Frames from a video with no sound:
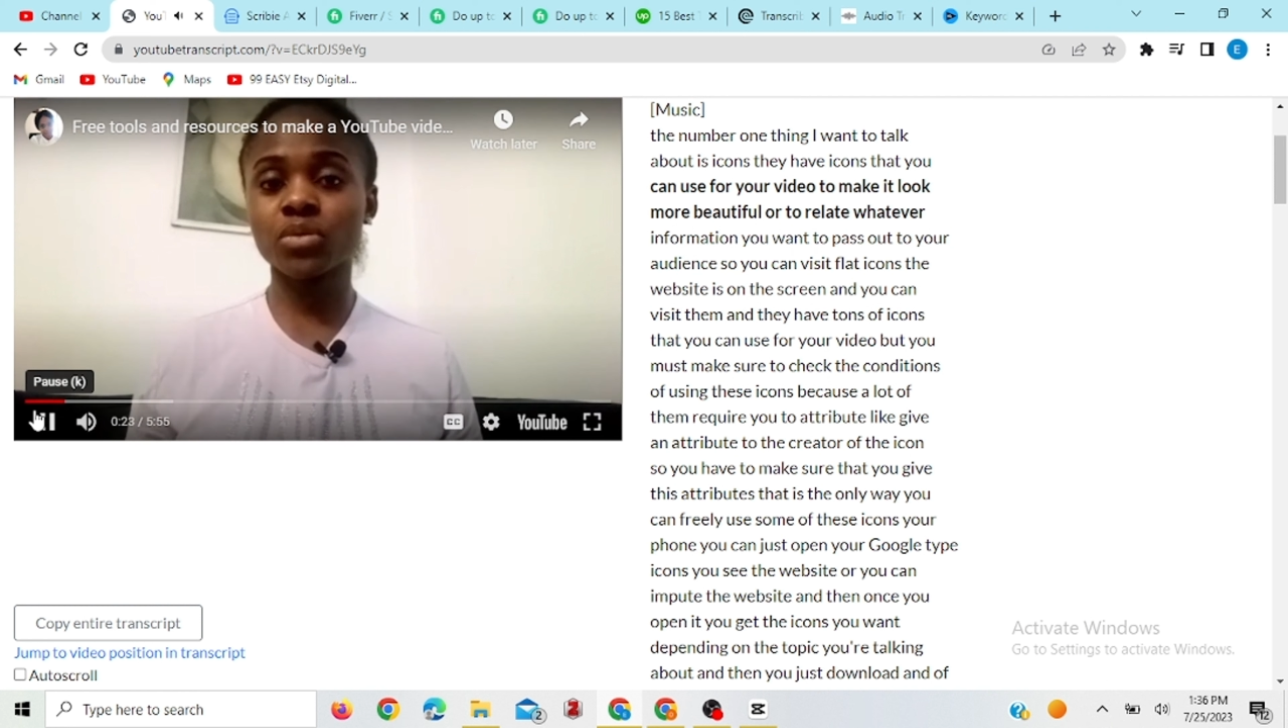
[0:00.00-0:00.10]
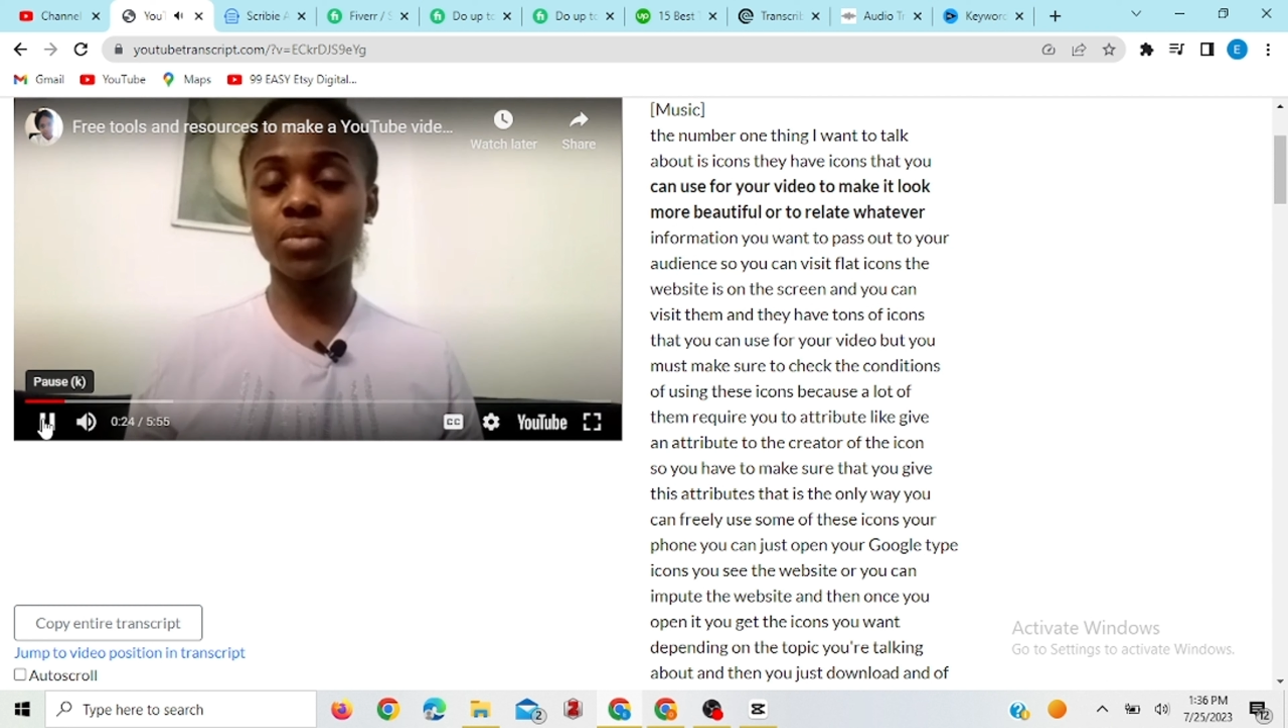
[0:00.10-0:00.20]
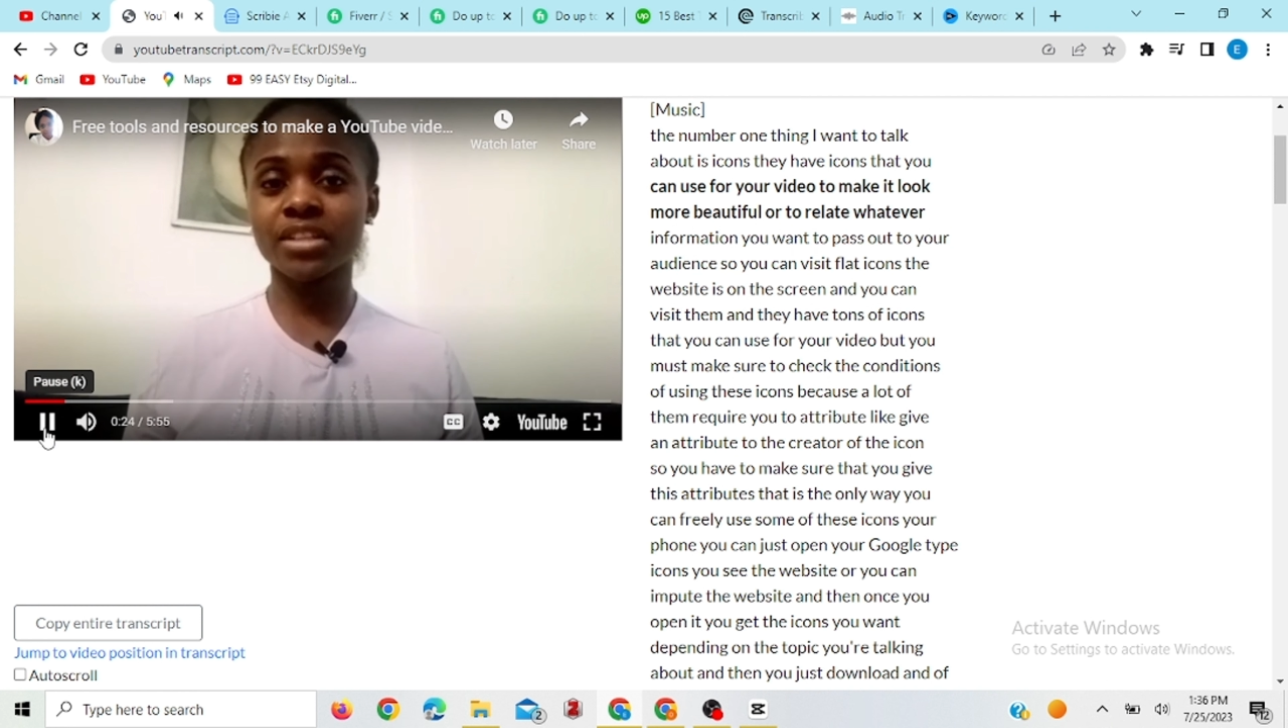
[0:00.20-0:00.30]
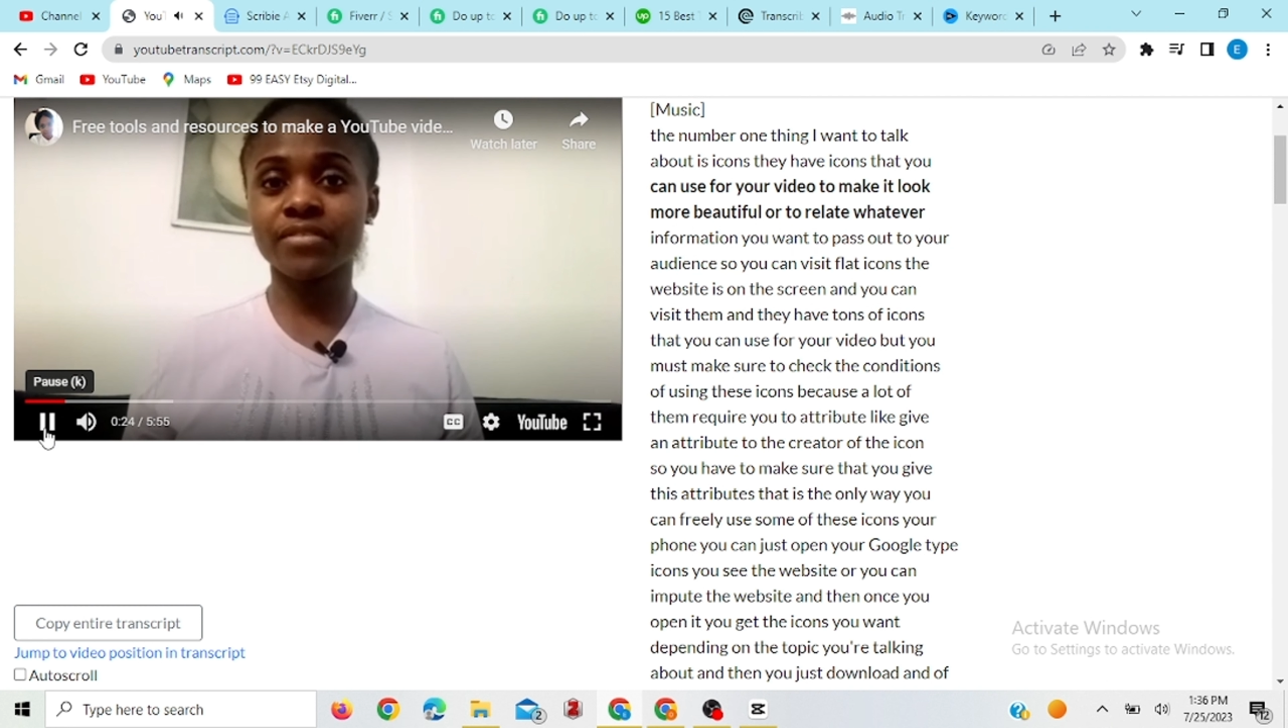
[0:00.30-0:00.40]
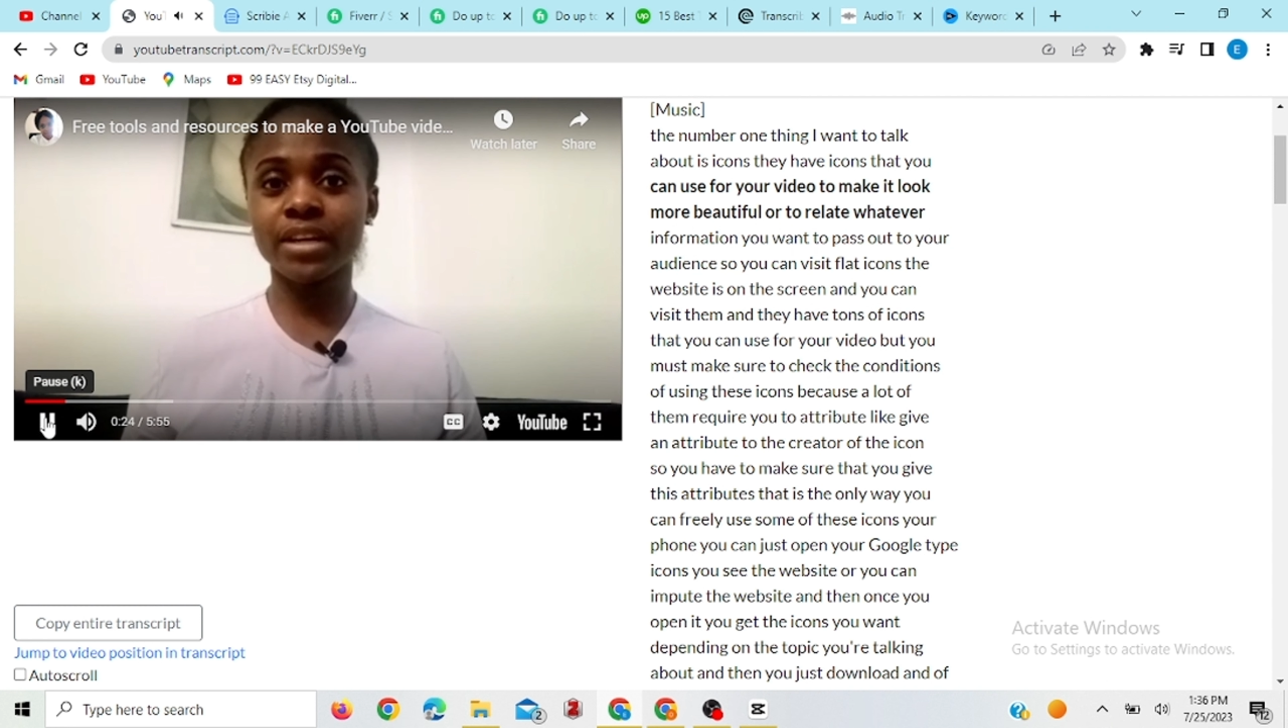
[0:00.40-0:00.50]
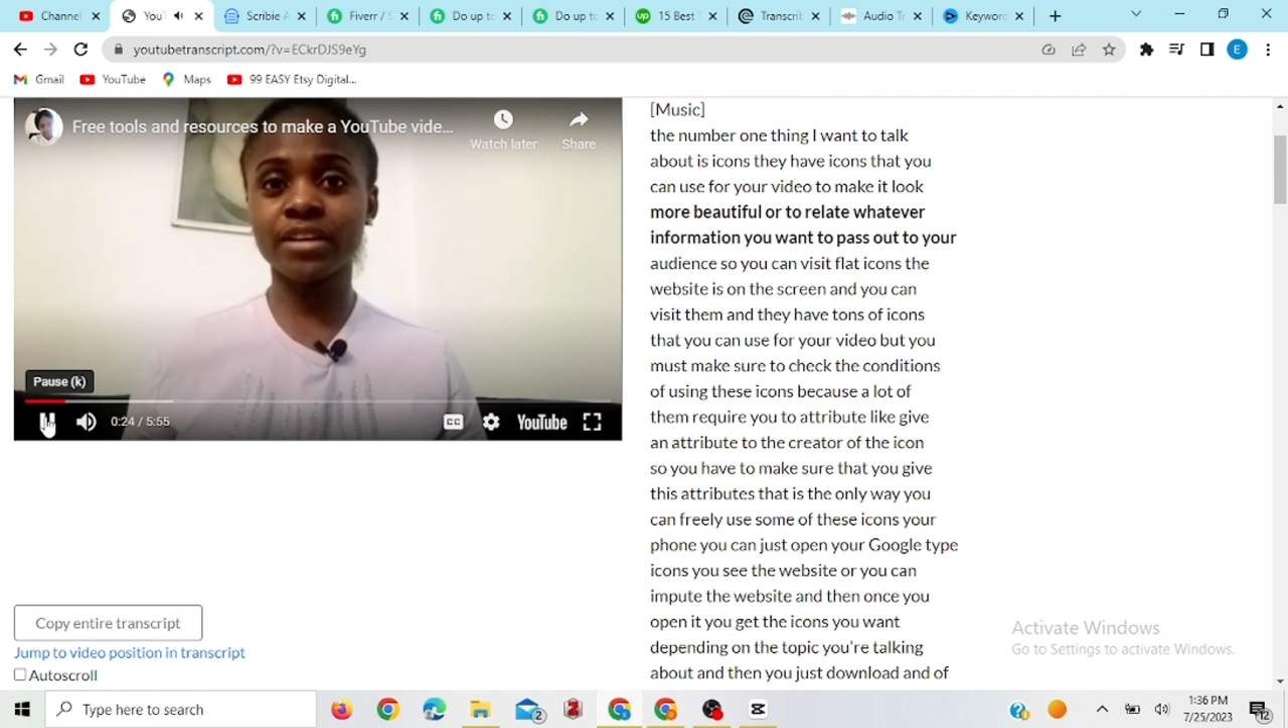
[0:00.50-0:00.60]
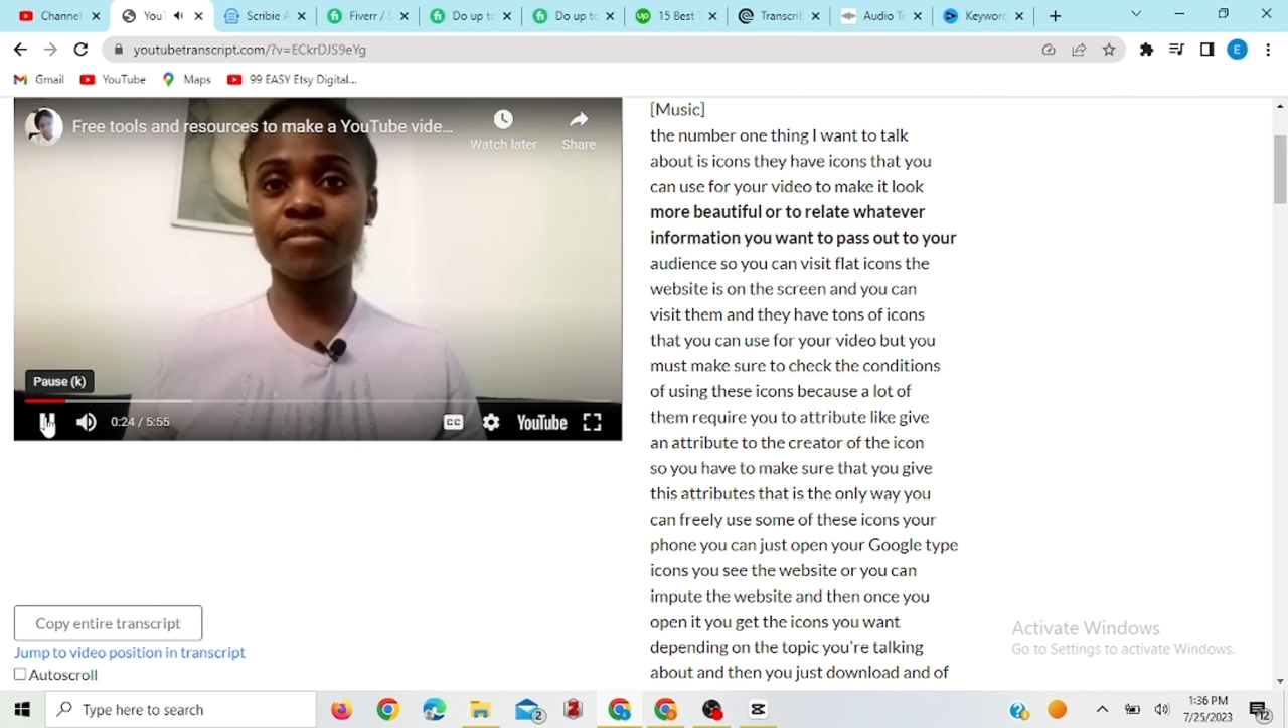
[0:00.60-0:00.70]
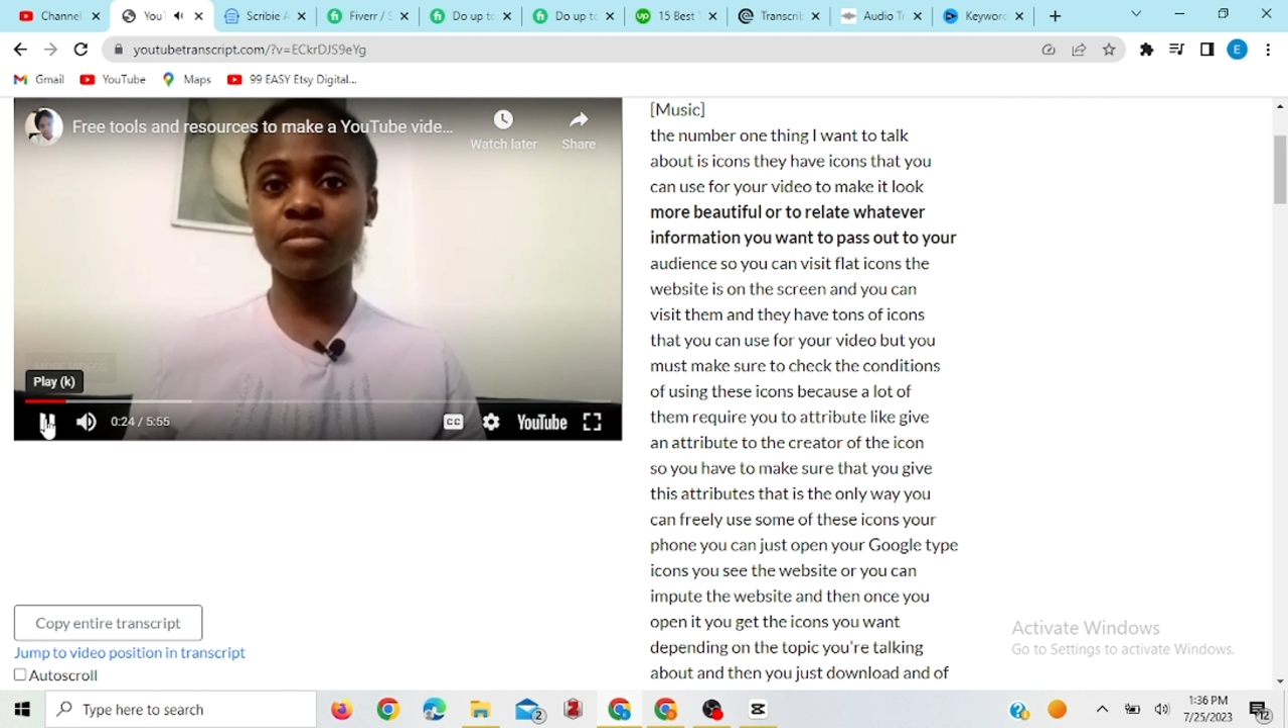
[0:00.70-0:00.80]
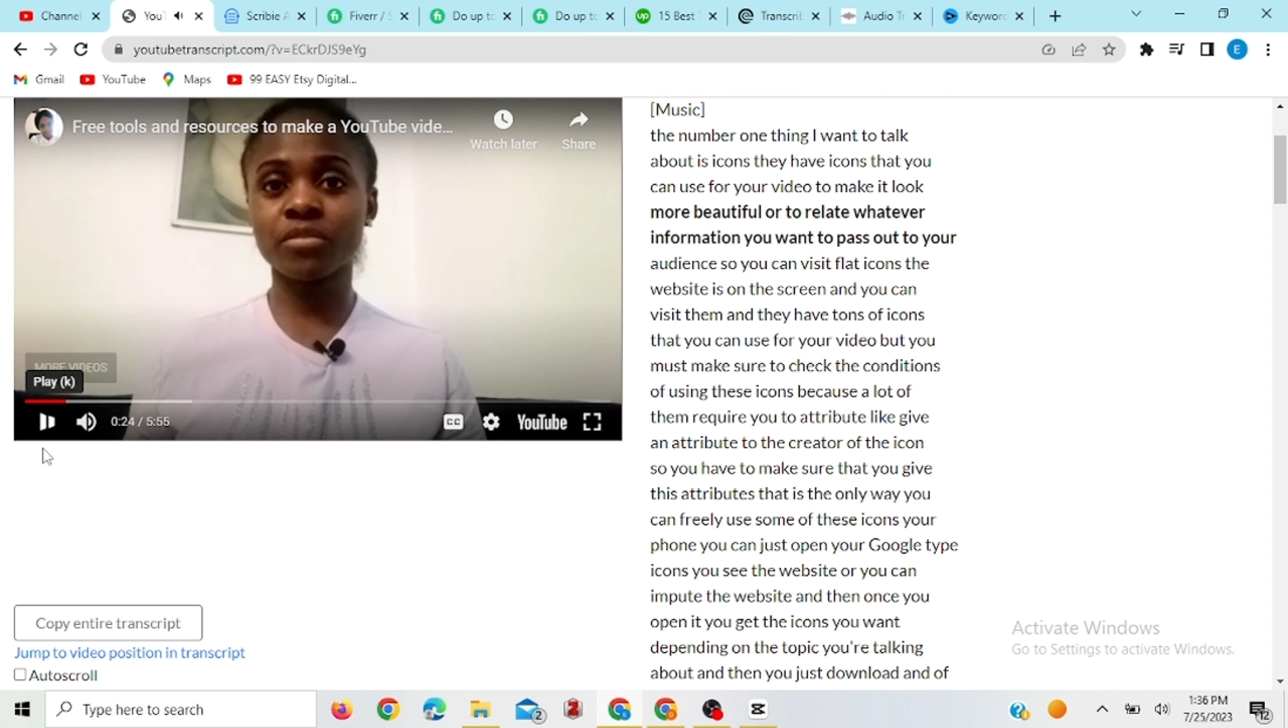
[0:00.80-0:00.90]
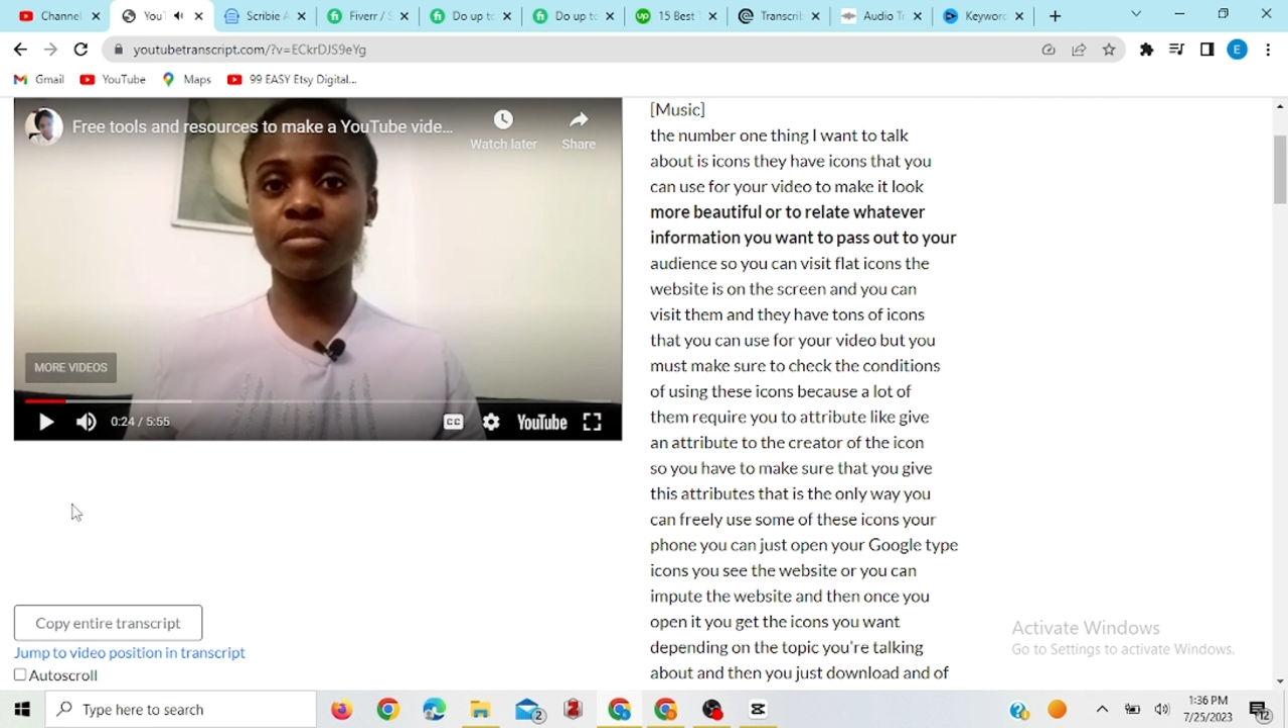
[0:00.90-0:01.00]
whatever information.